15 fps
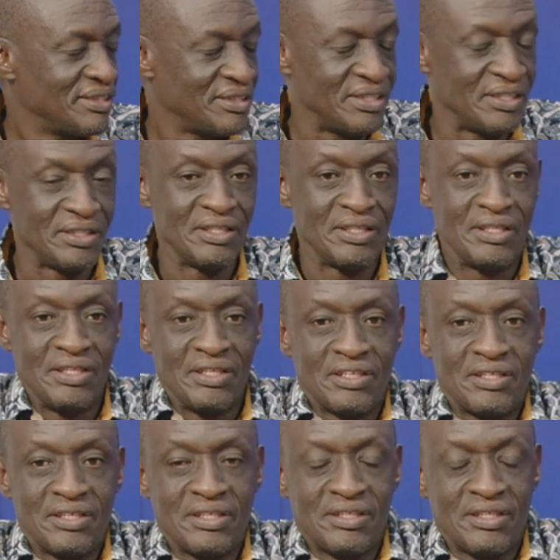
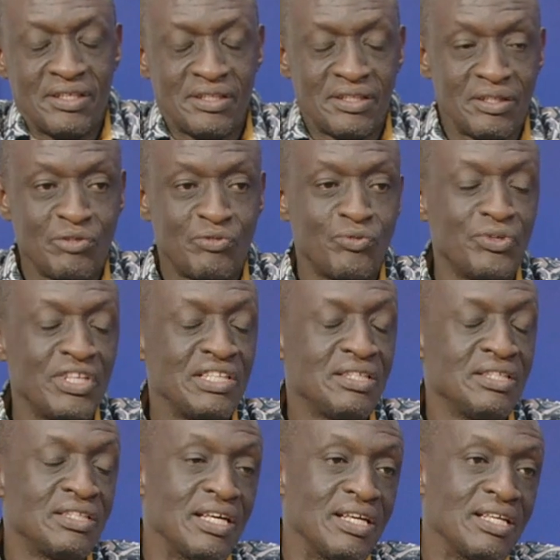If we
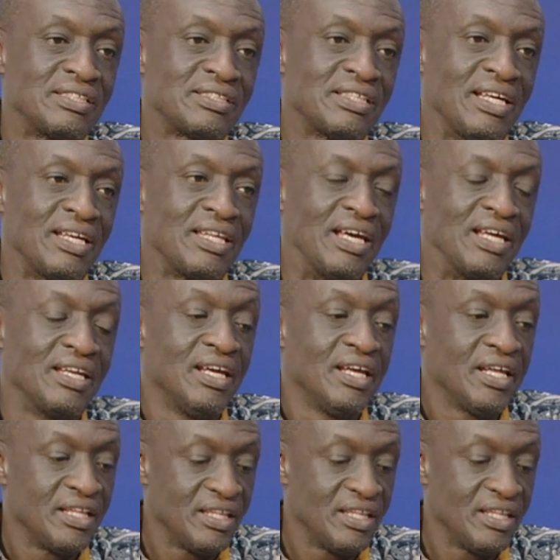didn't understand that,